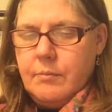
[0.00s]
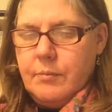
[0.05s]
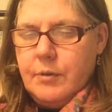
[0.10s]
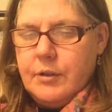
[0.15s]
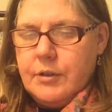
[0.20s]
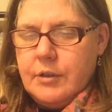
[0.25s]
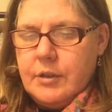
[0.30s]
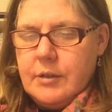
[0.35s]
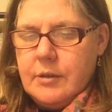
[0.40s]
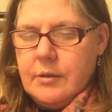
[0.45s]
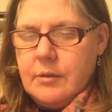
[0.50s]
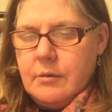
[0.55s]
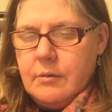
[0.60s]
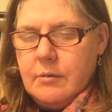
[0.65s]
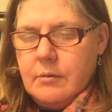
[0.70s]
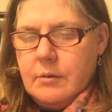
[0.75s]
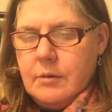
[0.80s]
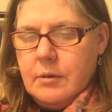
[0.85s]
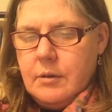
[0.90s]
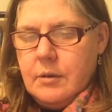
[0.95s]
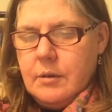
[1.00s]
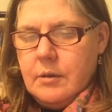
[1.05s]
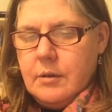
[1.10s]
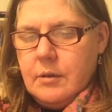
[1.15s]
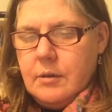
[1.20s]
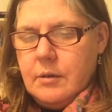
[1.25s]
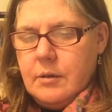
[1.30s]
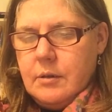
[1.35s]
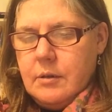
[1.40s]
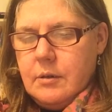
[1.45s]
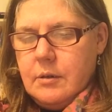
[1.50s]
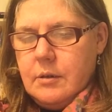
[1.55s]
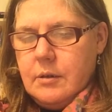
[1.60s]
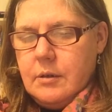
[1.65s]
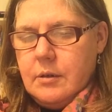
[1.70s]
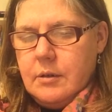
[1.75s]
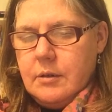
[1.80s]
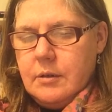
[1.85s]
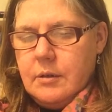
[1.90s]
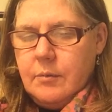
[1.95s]
purchase
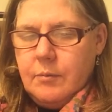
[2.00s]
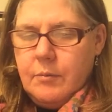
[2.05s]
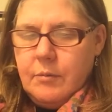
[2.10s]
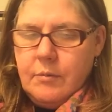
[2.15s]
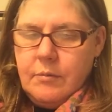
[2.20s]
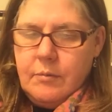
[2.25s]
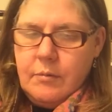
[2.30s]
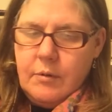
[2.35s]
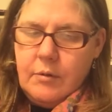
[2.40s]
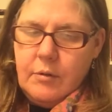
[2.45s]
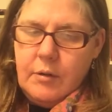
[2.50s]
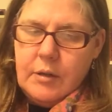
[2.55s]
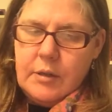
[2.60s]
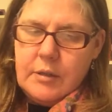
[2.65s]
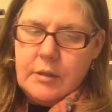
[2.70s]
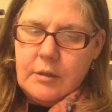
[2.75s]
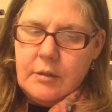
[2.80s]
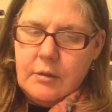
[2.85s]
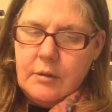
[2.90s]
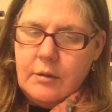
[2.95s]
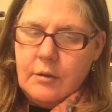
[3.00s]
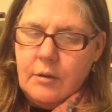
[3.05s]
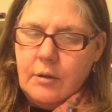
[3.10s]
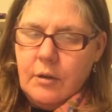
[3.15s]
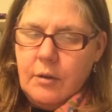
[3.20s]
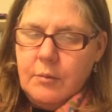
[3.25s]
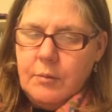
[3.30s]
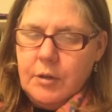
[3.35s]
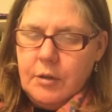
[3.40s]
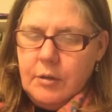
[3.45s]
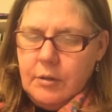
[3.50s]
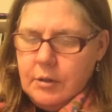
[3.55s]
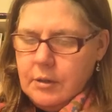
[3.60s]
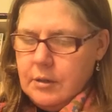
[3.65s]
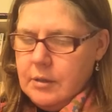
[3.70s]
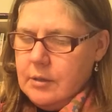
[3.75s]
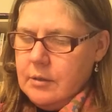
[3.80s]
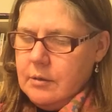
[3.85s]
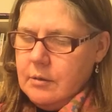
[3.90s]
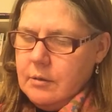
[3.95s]
some threads. Oh my
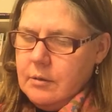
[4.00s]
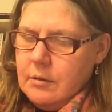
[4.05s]
goodness.